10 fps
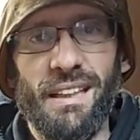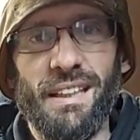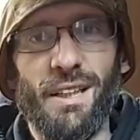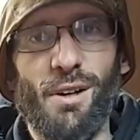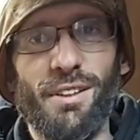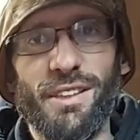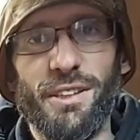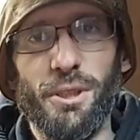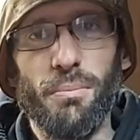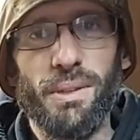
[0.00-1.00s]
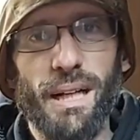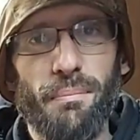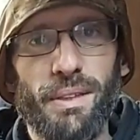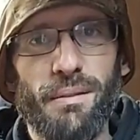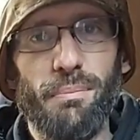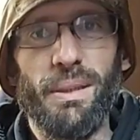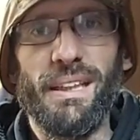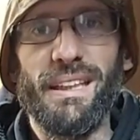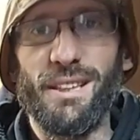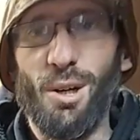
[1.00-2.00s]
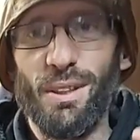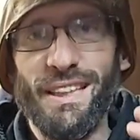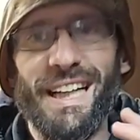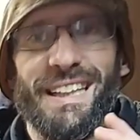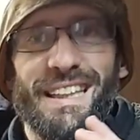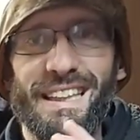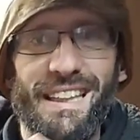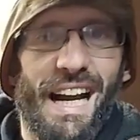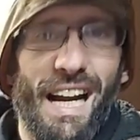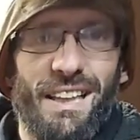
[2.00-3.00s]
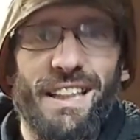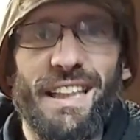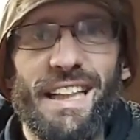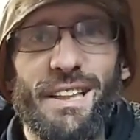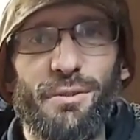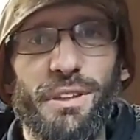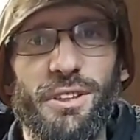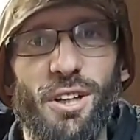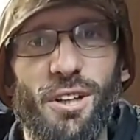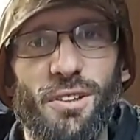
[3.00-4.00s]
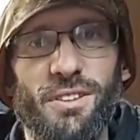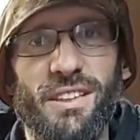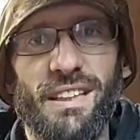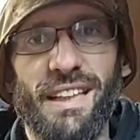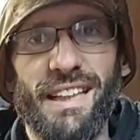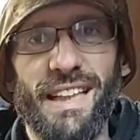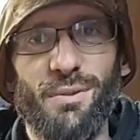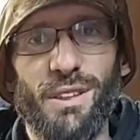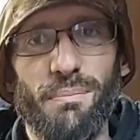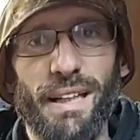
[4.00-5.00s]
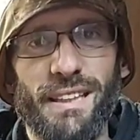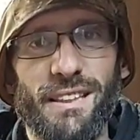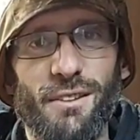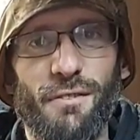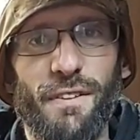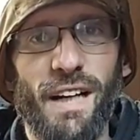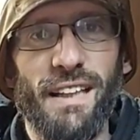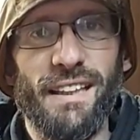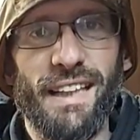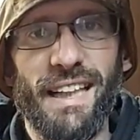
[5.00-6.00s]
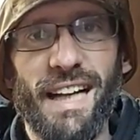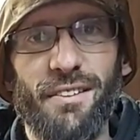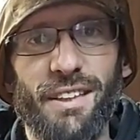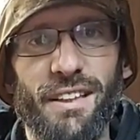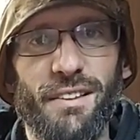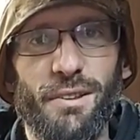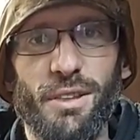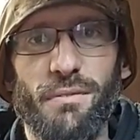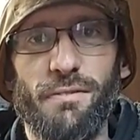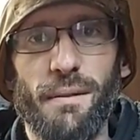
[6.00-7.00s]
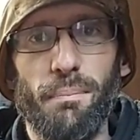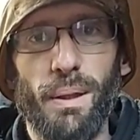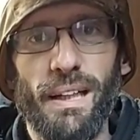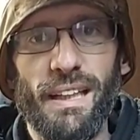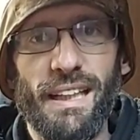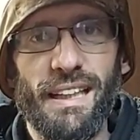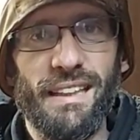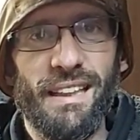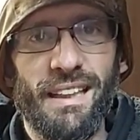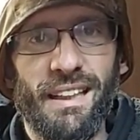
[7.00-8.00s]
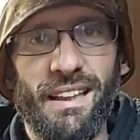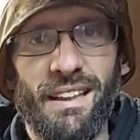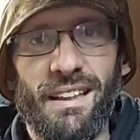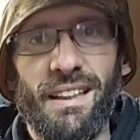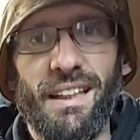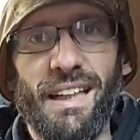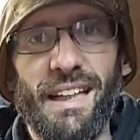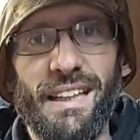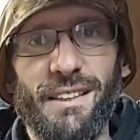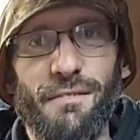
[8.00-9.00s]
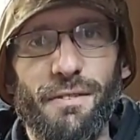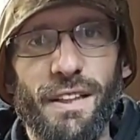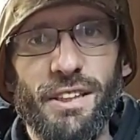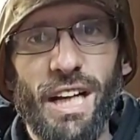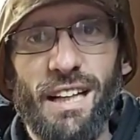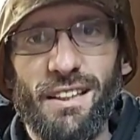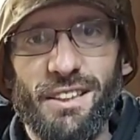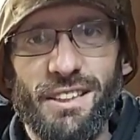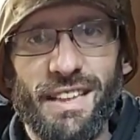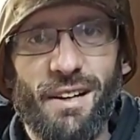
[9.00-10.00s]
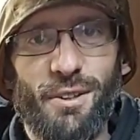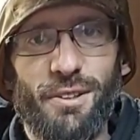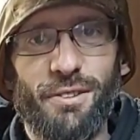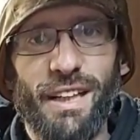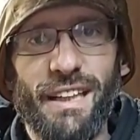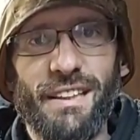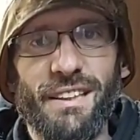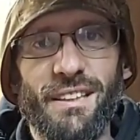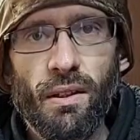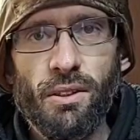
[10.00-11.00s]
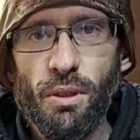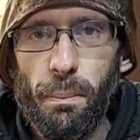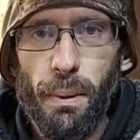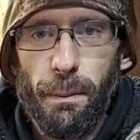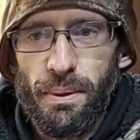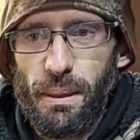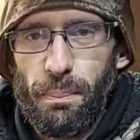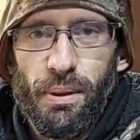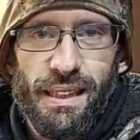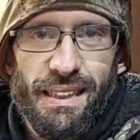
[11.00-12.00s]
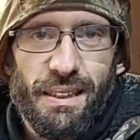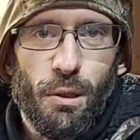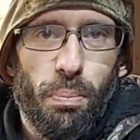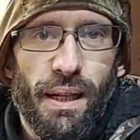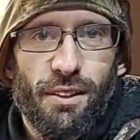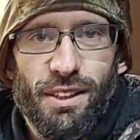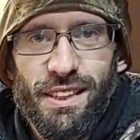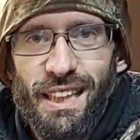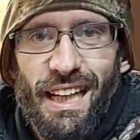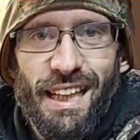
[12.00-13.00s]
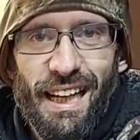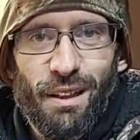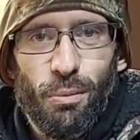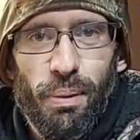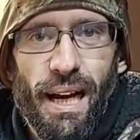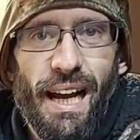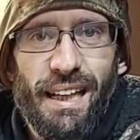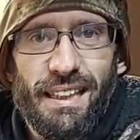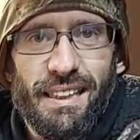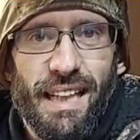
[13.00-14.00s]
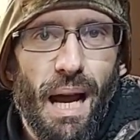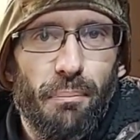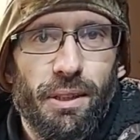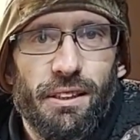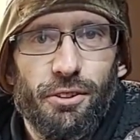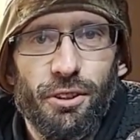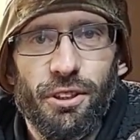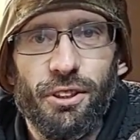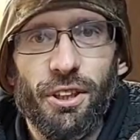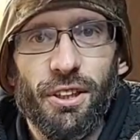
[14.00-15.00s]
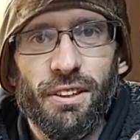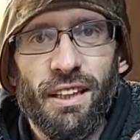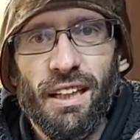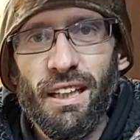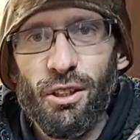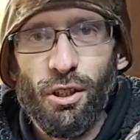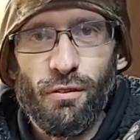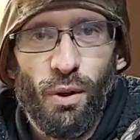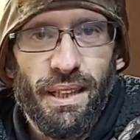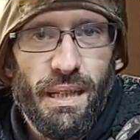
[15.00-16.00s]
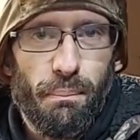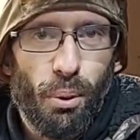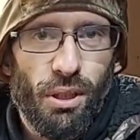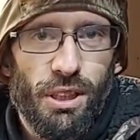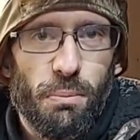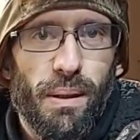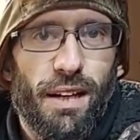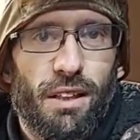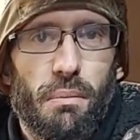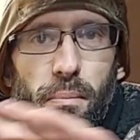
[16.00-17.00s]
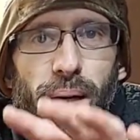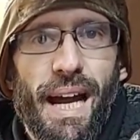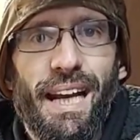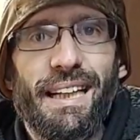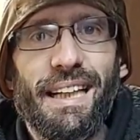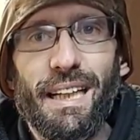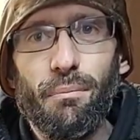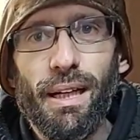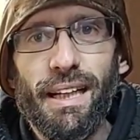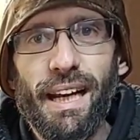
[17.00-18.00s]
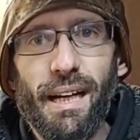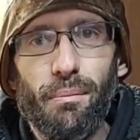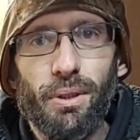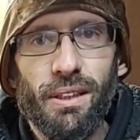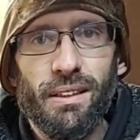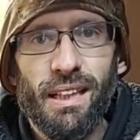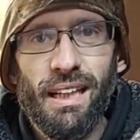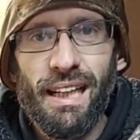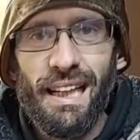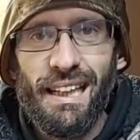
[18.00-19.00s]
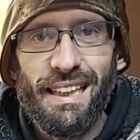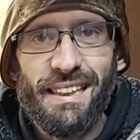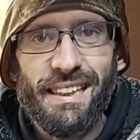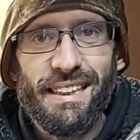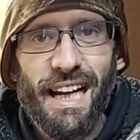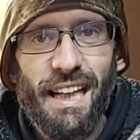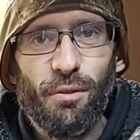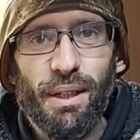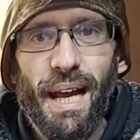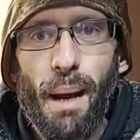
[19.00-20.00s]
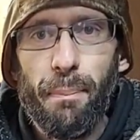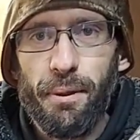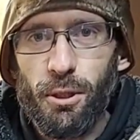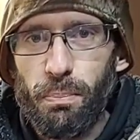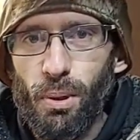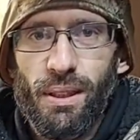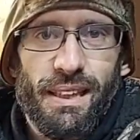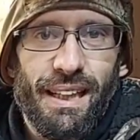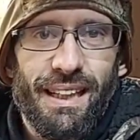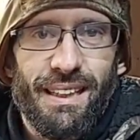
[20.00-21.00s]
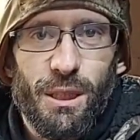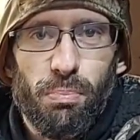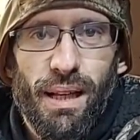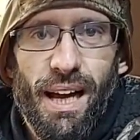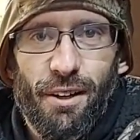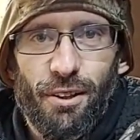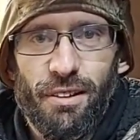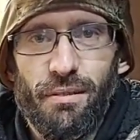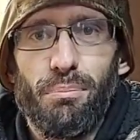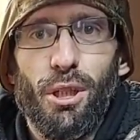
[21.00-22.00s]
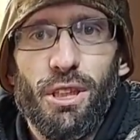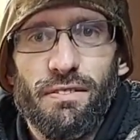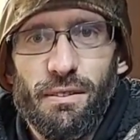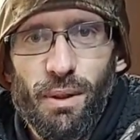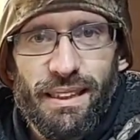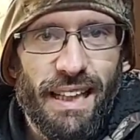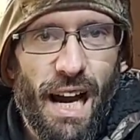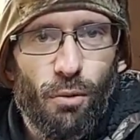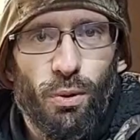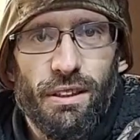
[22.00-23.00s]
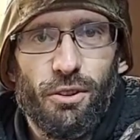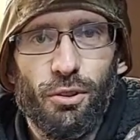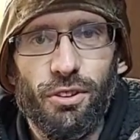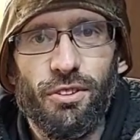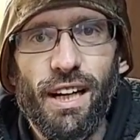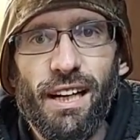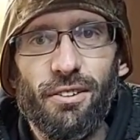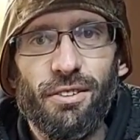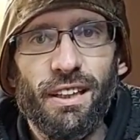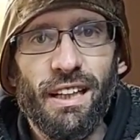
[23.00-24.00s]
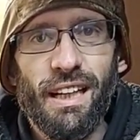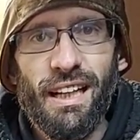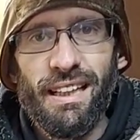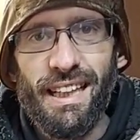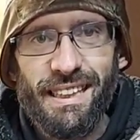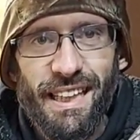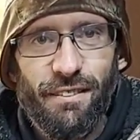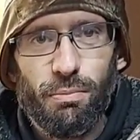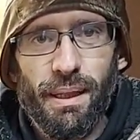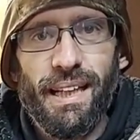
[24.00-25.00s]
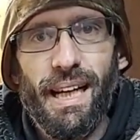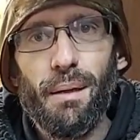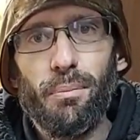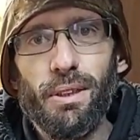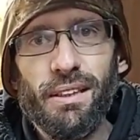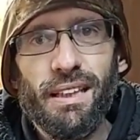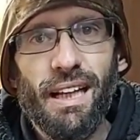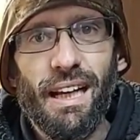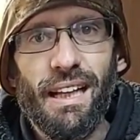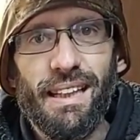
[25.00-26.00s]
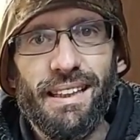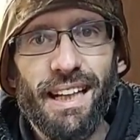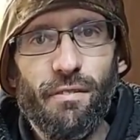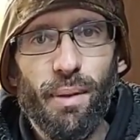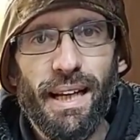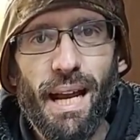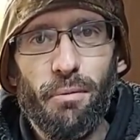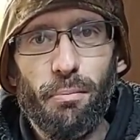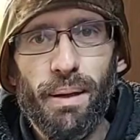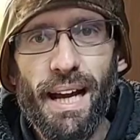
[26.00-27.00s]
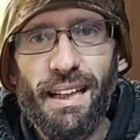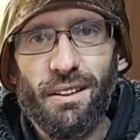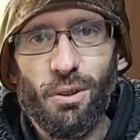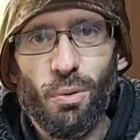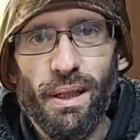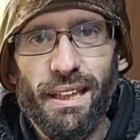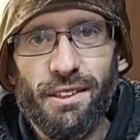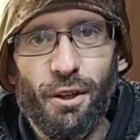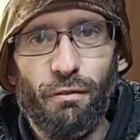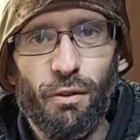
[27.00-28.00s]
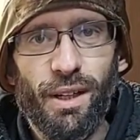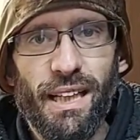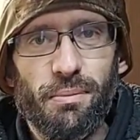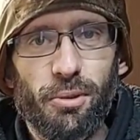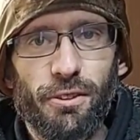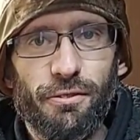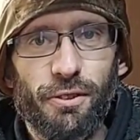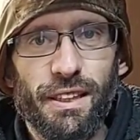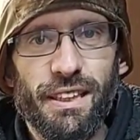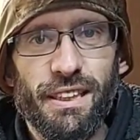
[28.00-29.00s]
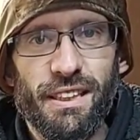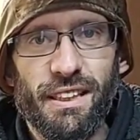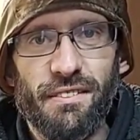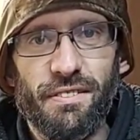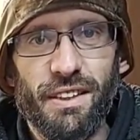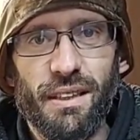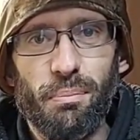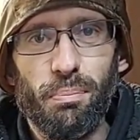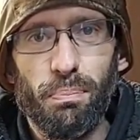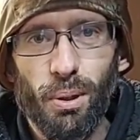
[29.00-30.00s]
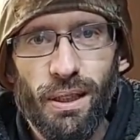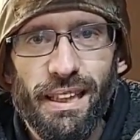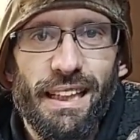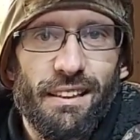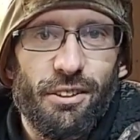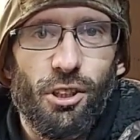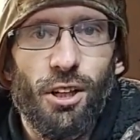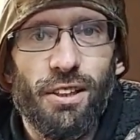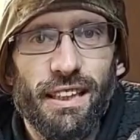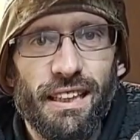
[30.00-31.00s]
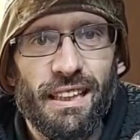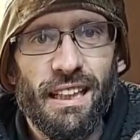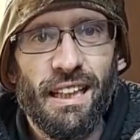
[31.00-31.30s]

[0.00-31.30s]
You can always assume something, but it's always nice to actually get the results, and that's what makes it so fun, to get out there and do some fun planking and some fun challenges out on the range. So I purposely put that steel plate on a slight angle back and stabbed it into the dirt to avoid any bullet splatter coming back and hitting my camera. And that's exactly what happened. Those bullets hit and splattered, and most of it went downward into the ground. That saves my camera, and I did have my camera back a little ways. Hopefully we got some good footage of the bullet hitting the target.